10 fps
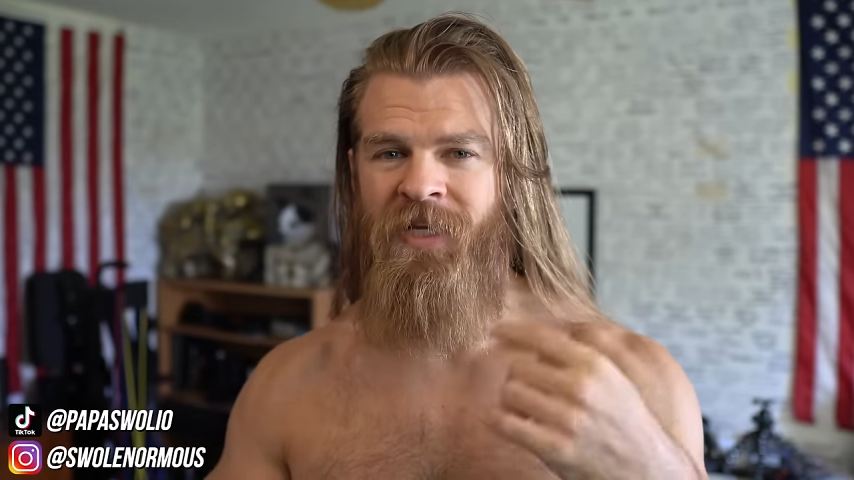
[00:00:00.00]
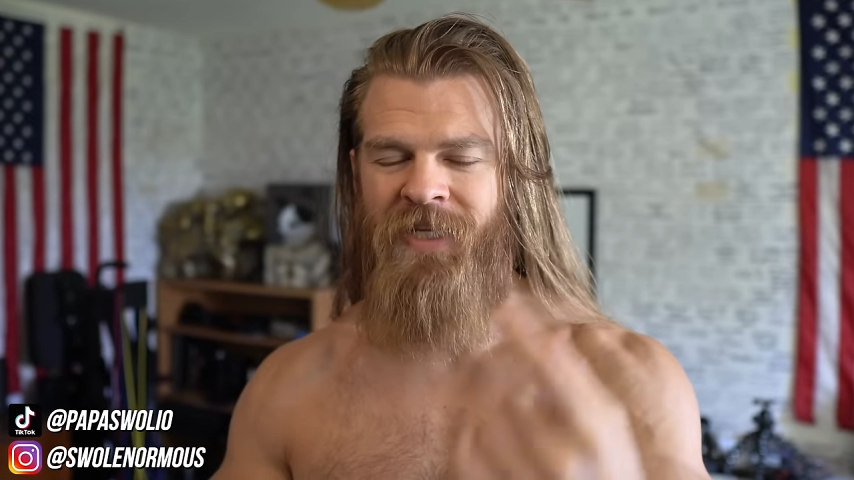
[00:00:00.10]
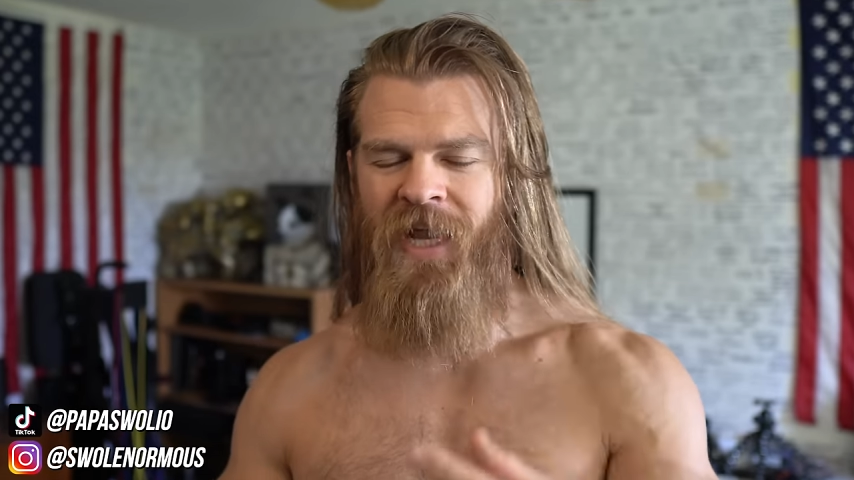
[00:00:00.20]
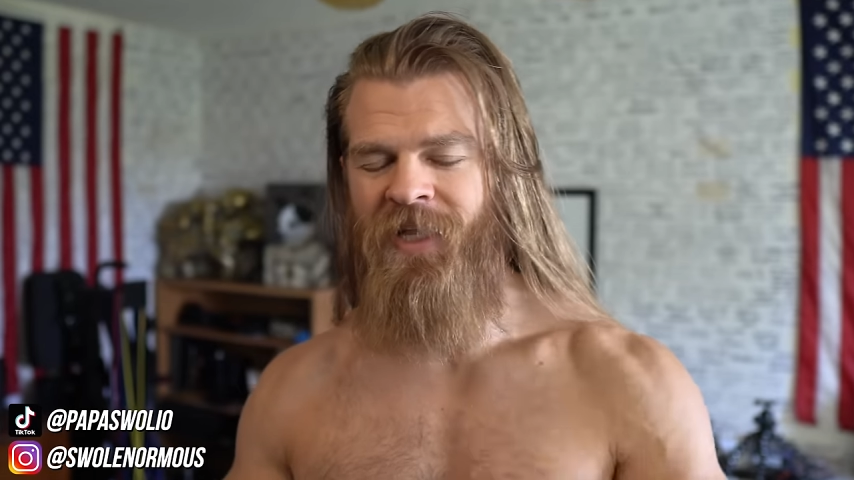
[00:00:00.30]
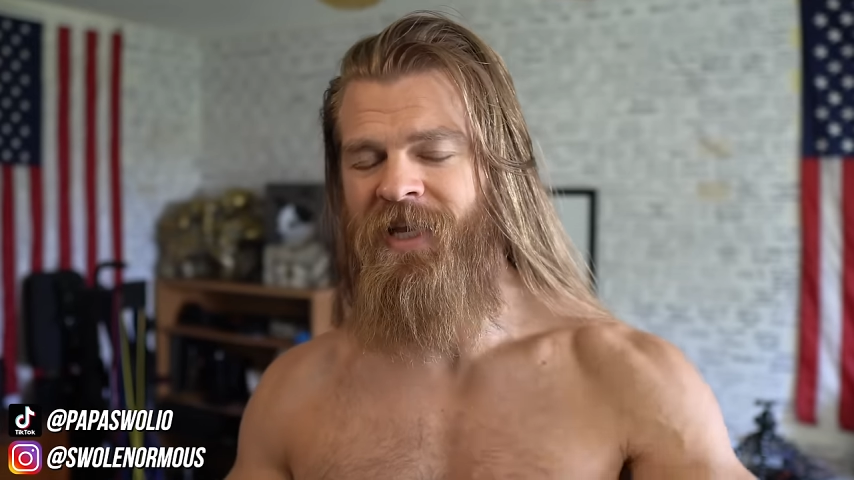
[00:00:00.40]

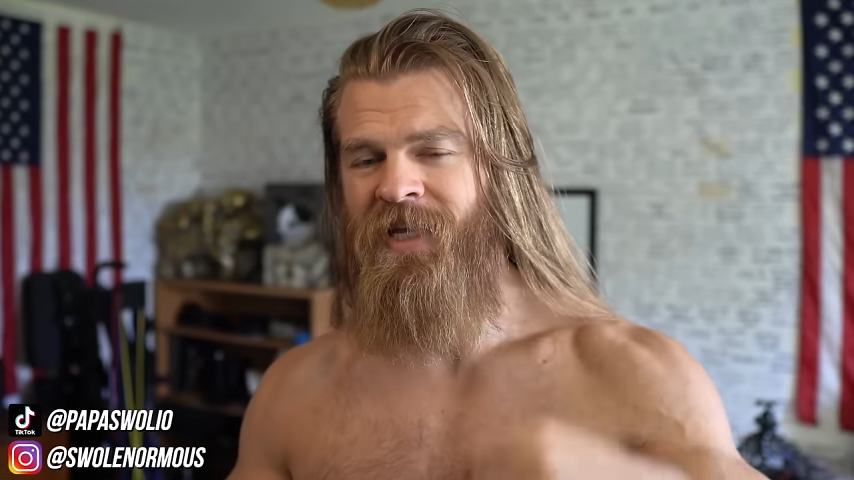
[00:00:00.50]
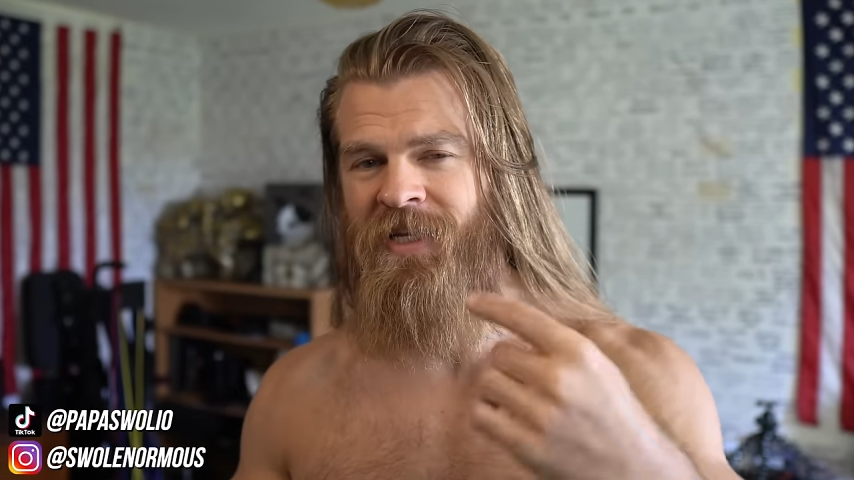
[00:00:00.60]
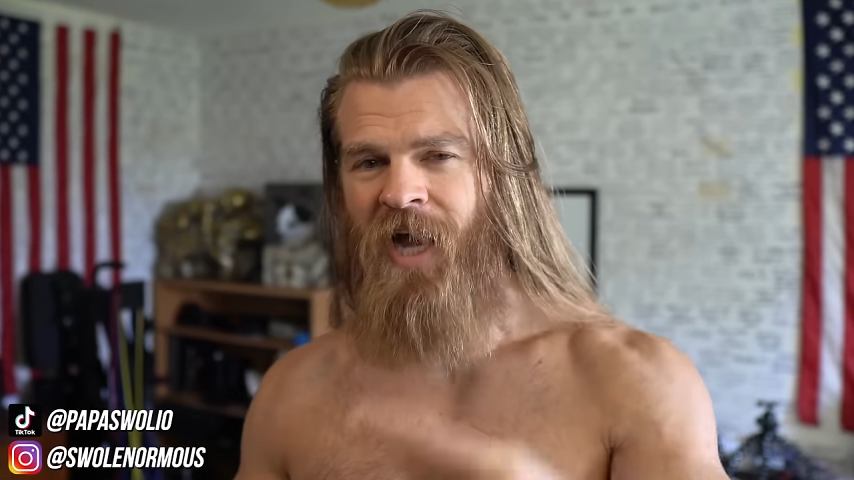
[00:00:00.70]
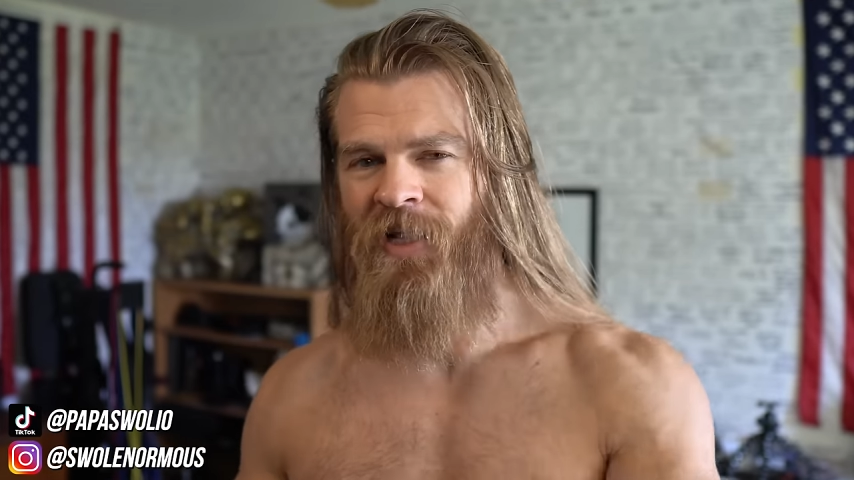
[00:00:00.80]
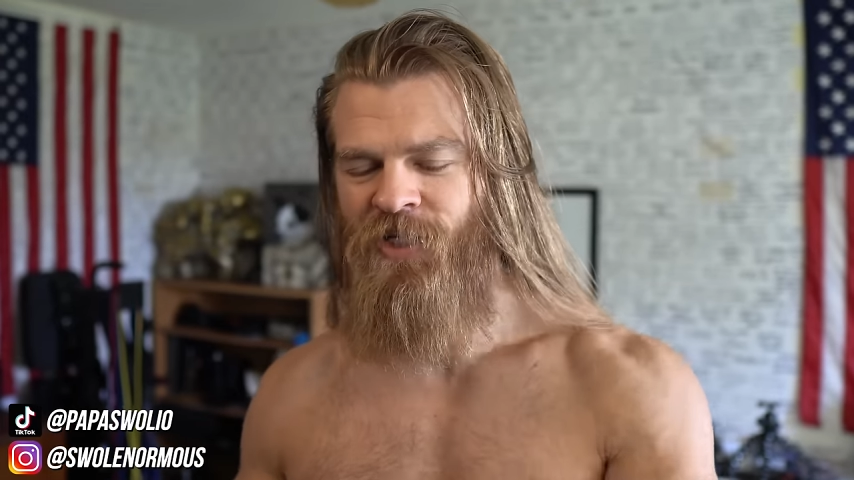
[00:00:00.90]
daily
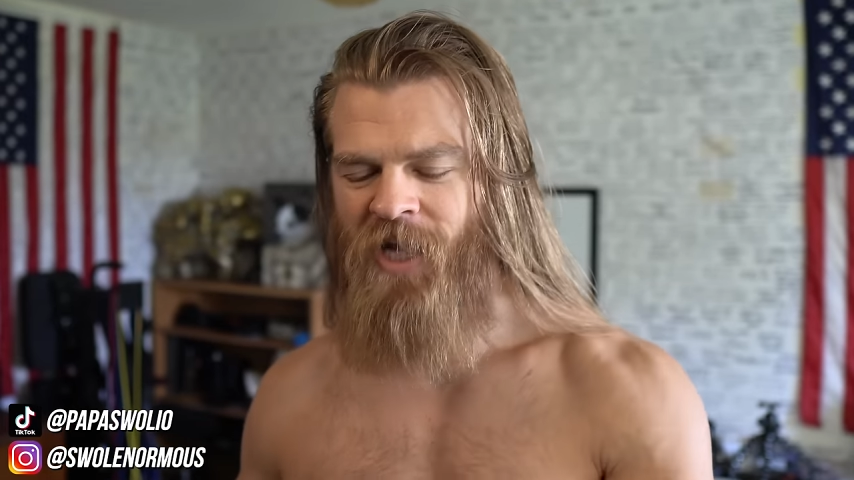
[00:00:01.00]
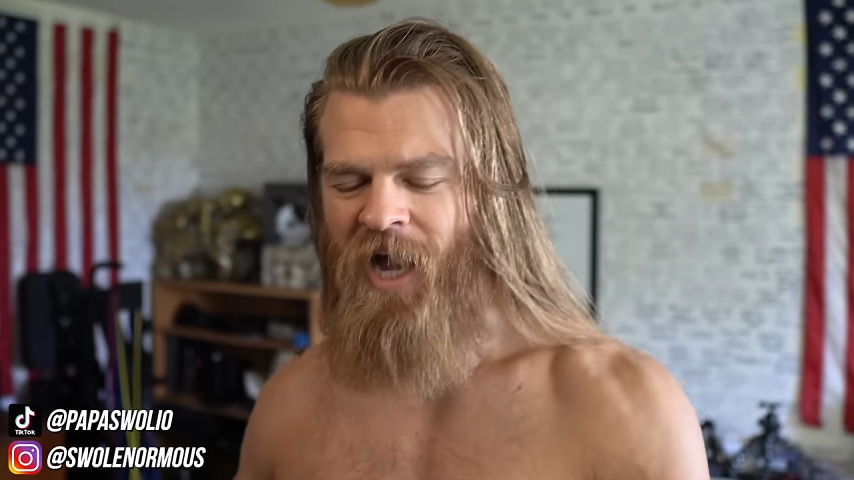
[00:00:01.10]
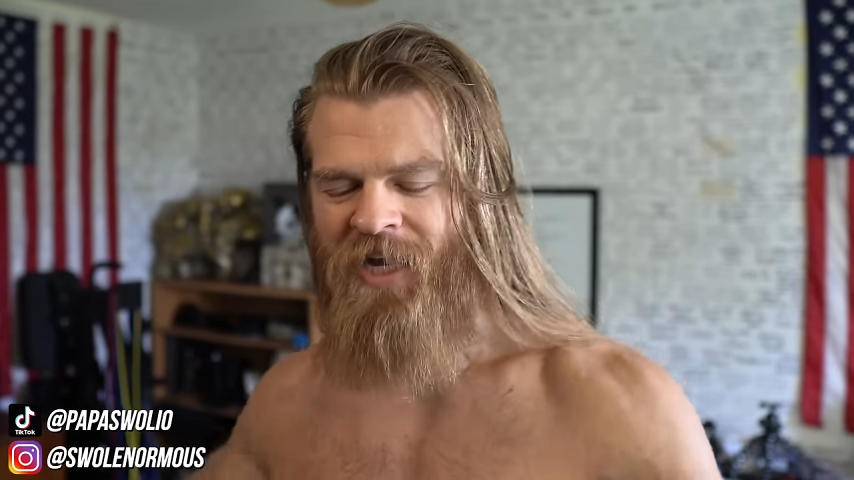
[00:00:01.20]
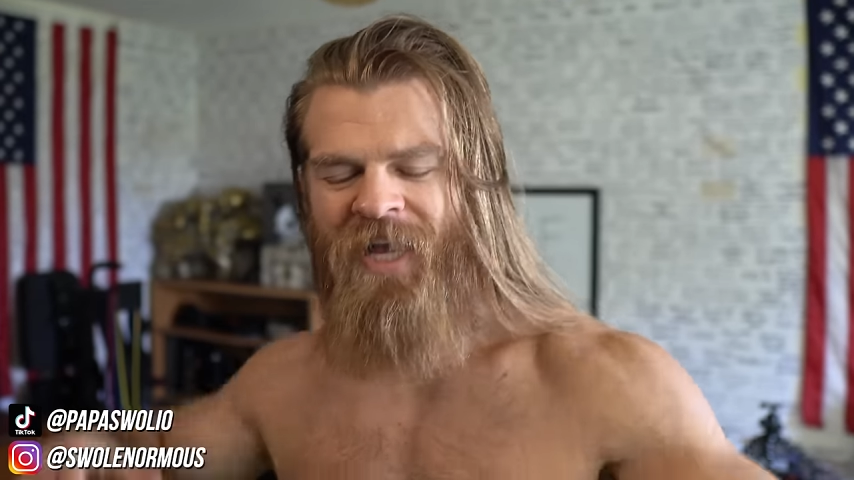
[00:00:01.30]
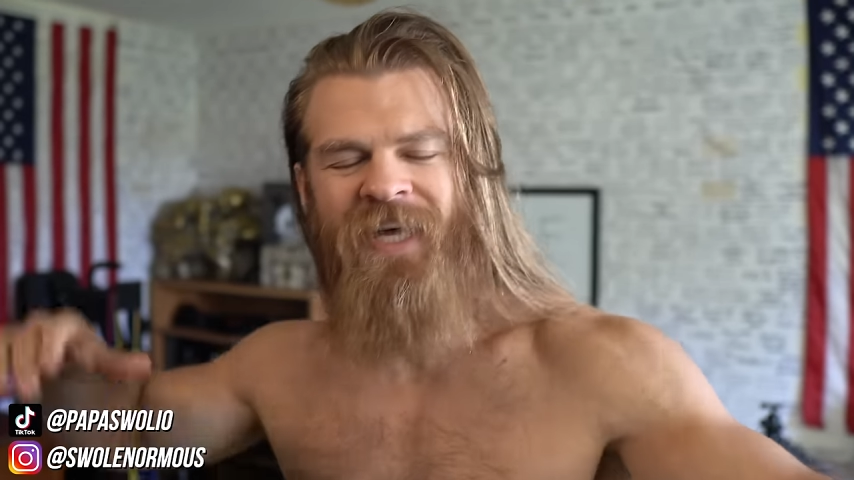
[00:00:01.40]
knowledge
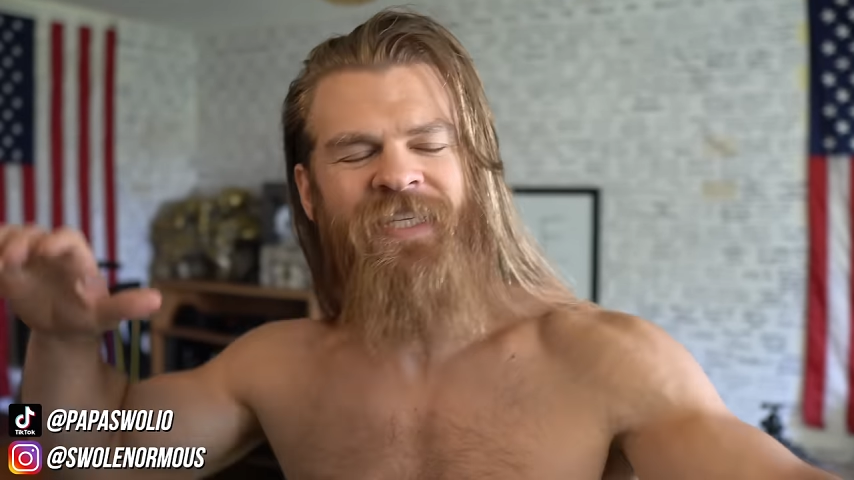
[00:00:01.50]
cock